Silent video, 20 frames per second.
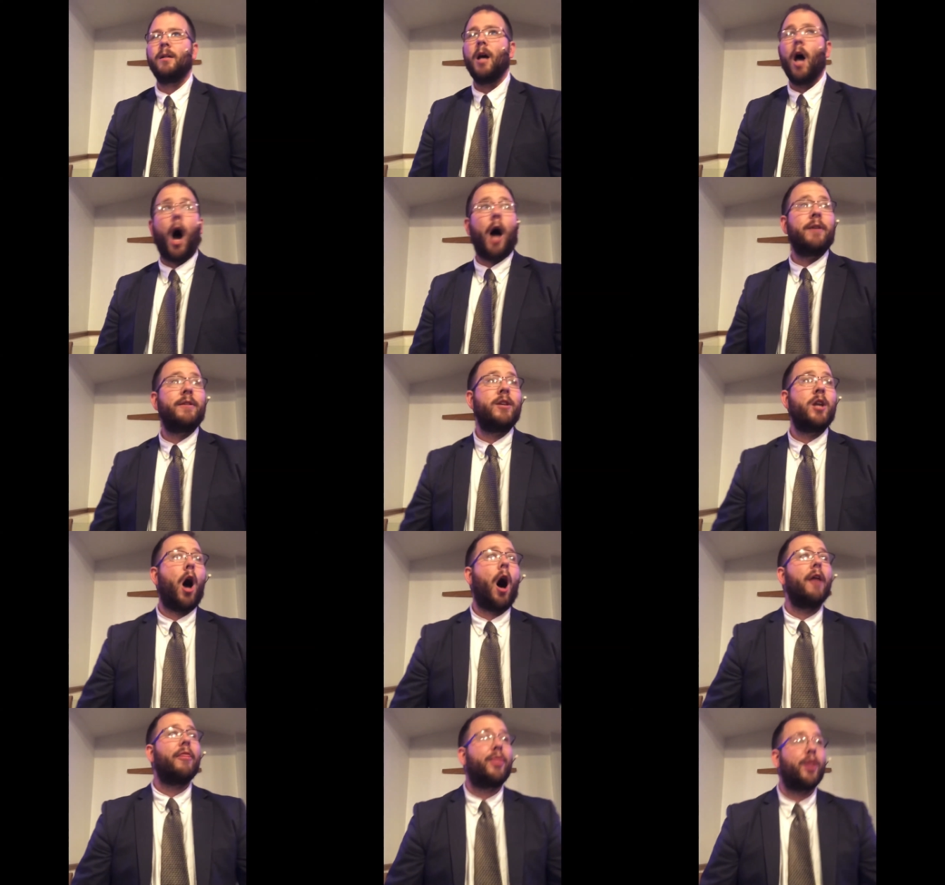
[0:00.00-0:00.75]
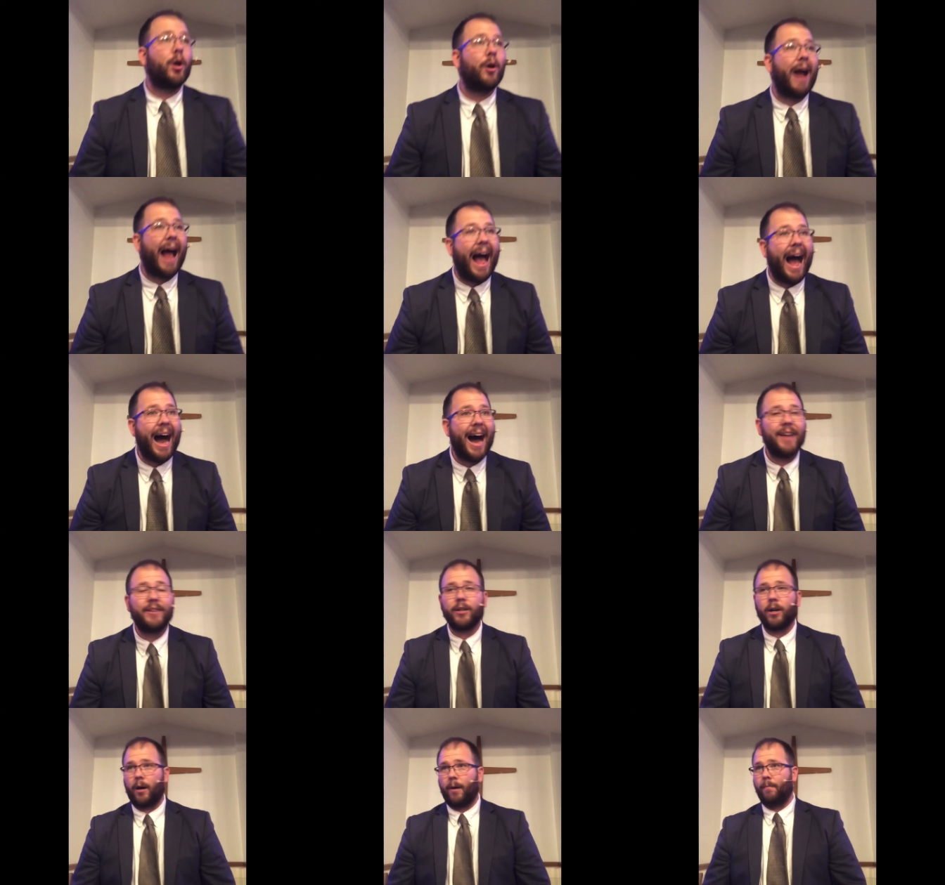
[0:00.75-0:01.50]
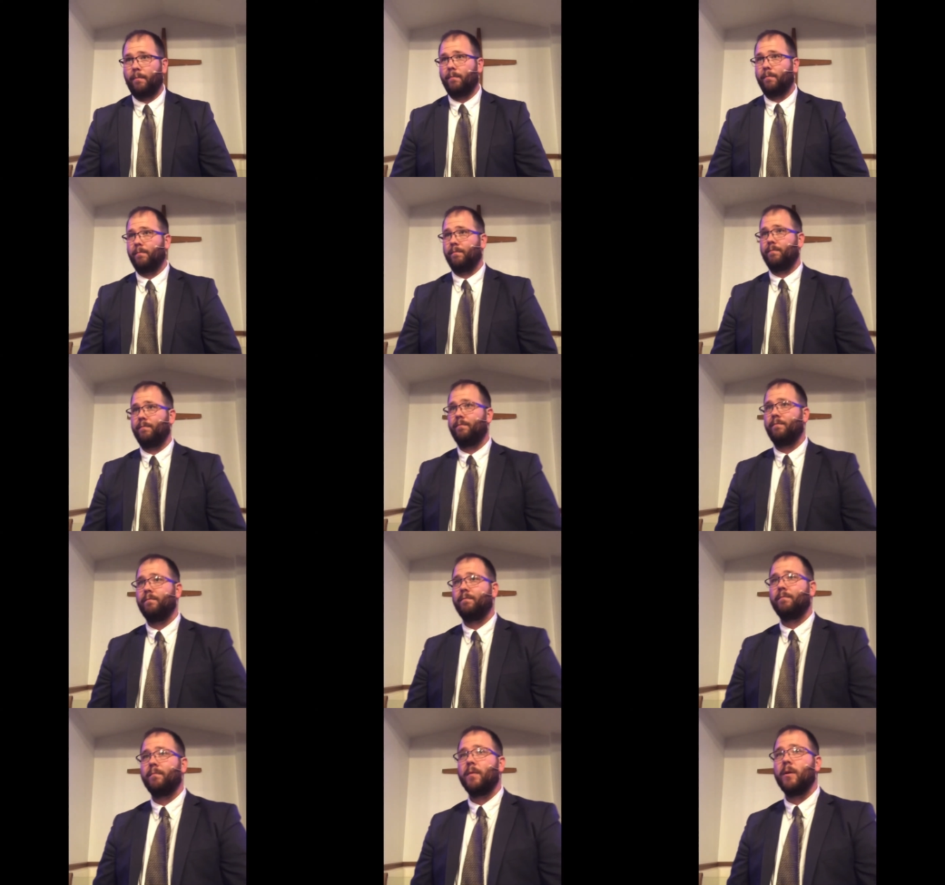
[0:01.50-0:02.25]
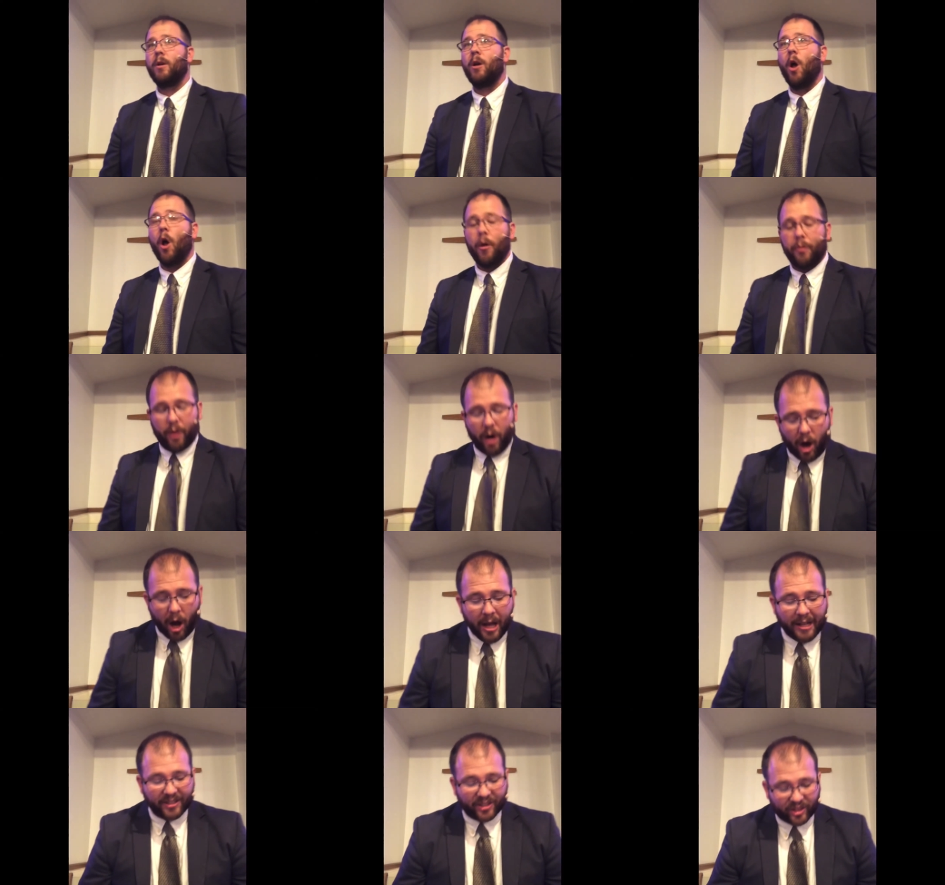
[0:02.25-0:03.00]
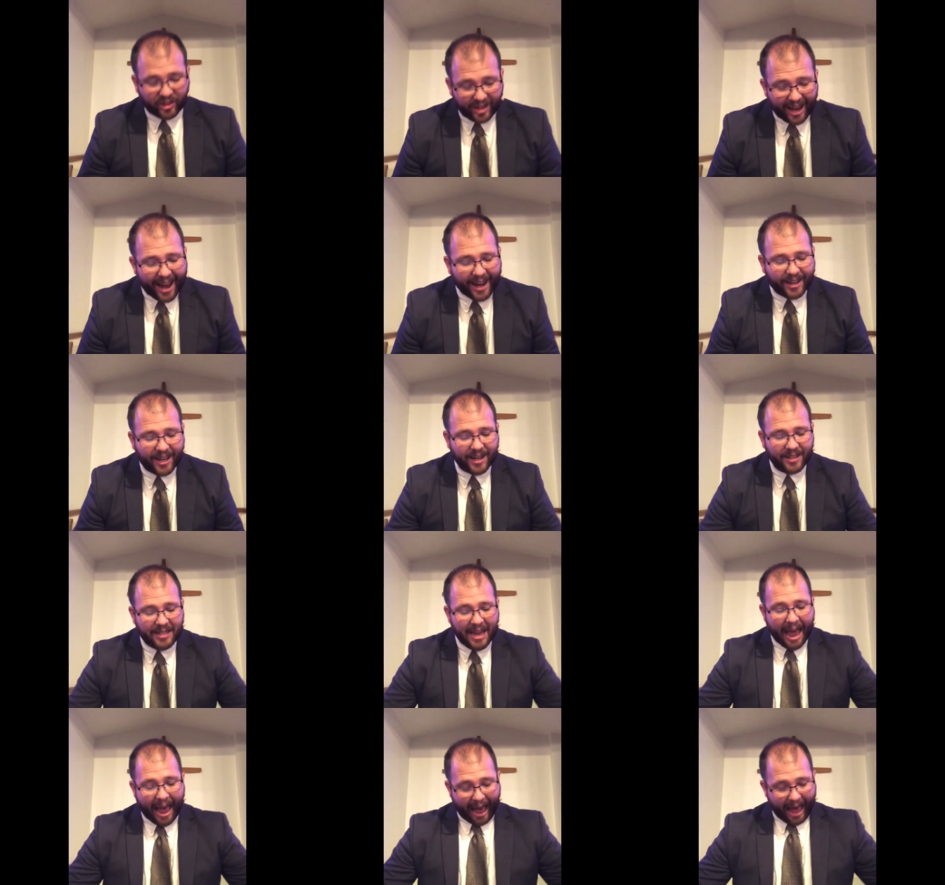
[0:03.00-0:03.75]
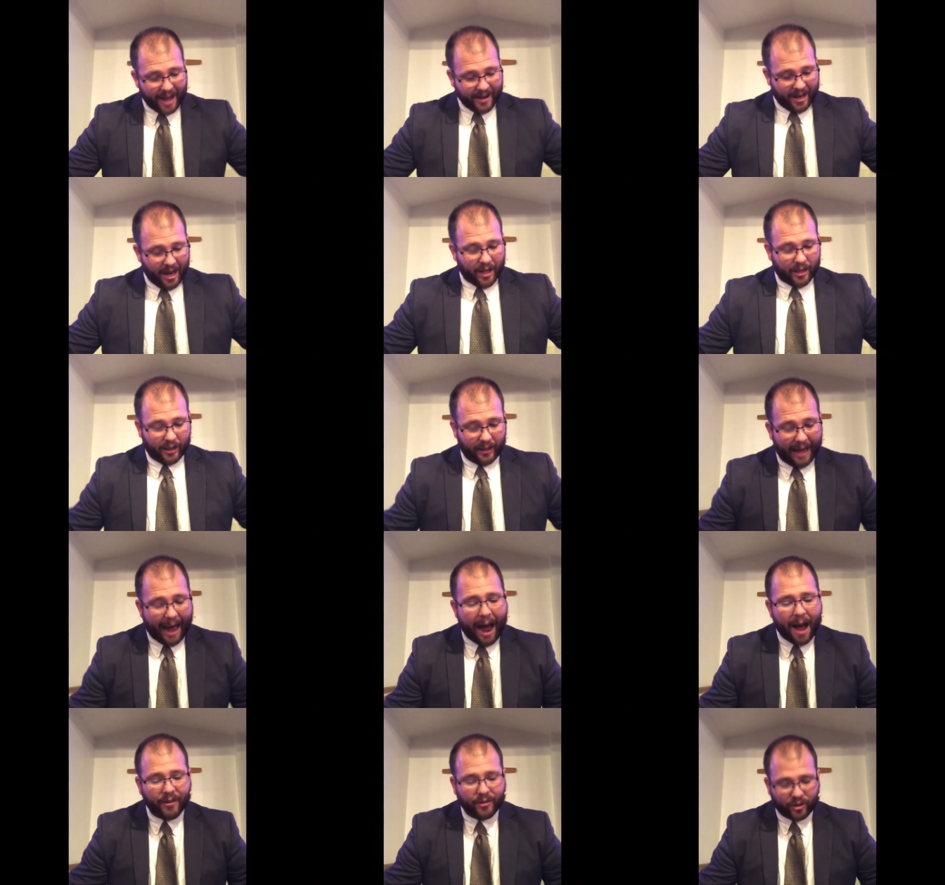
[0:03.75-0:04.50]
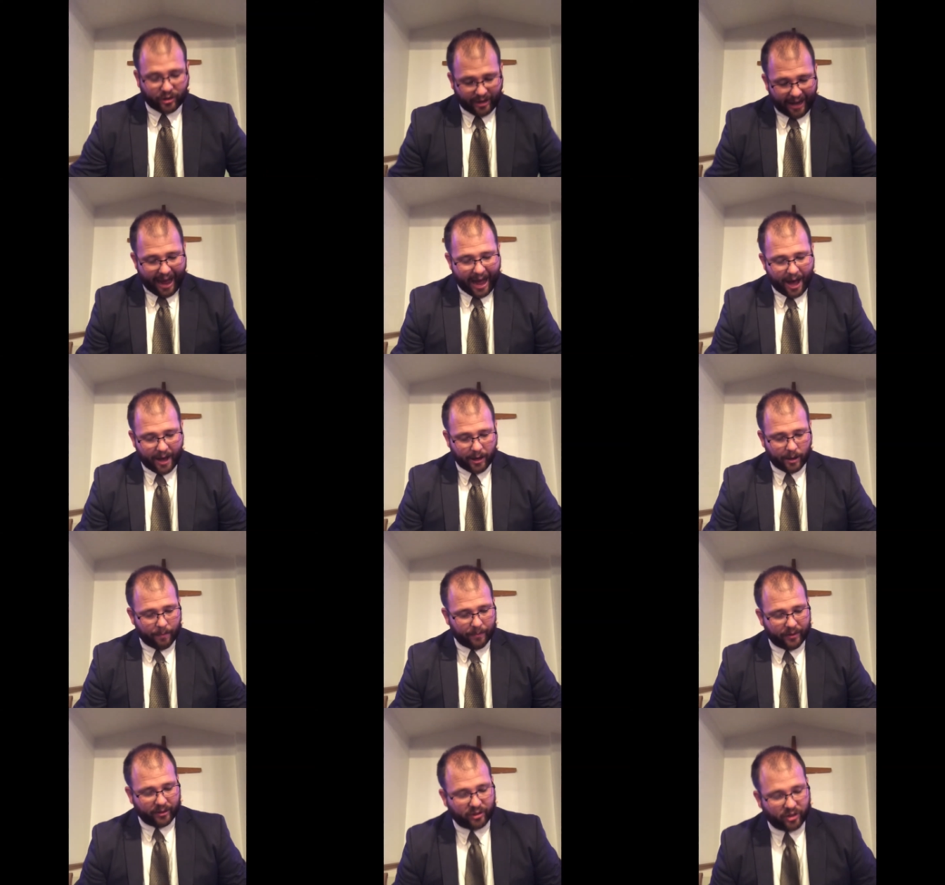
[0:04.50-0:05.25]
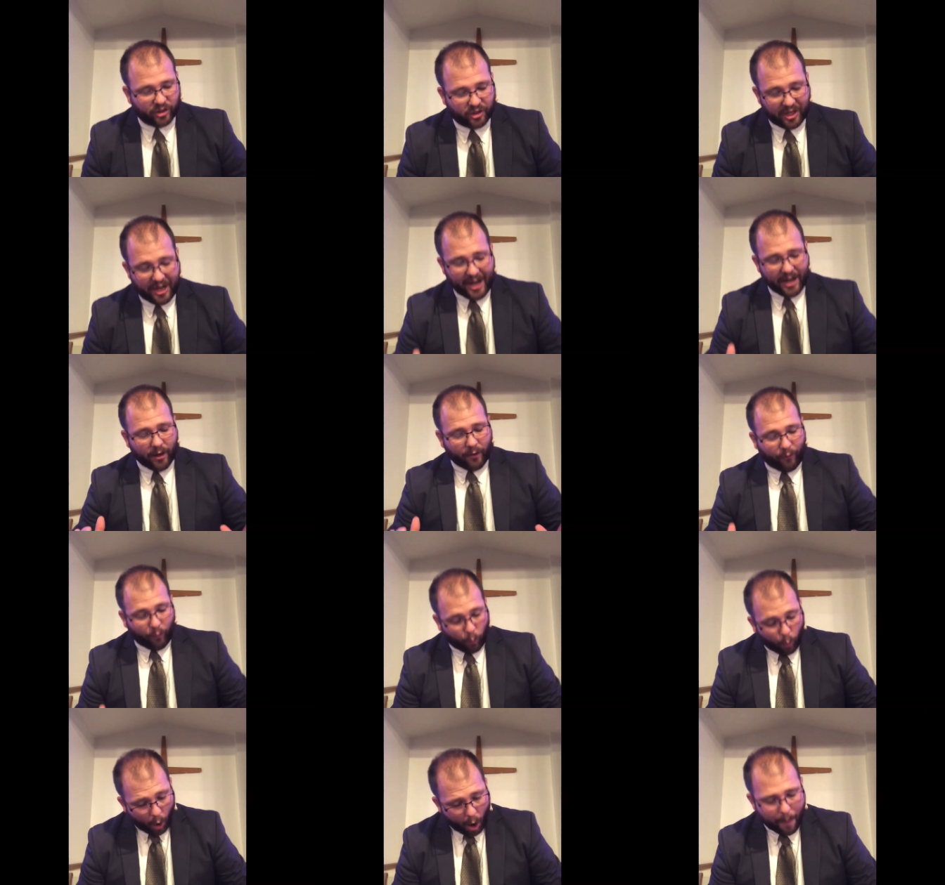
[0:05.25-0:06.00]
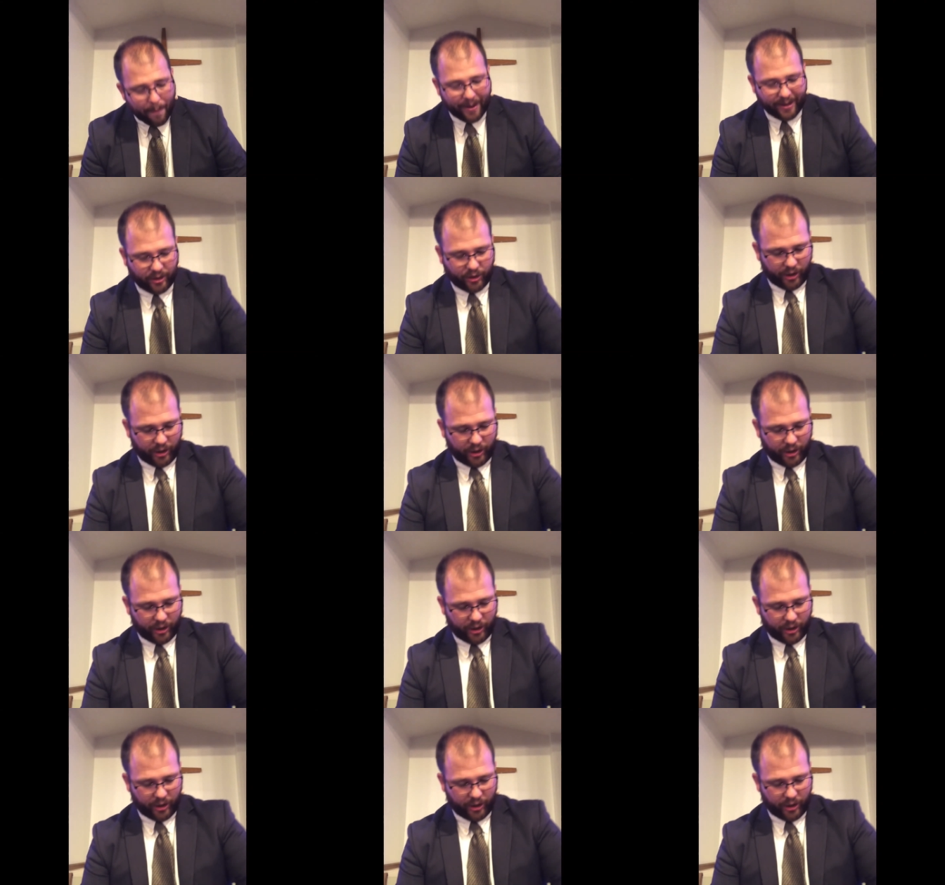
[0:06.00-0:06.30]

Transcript: another Adam, the second and last Adam, the seed of woman,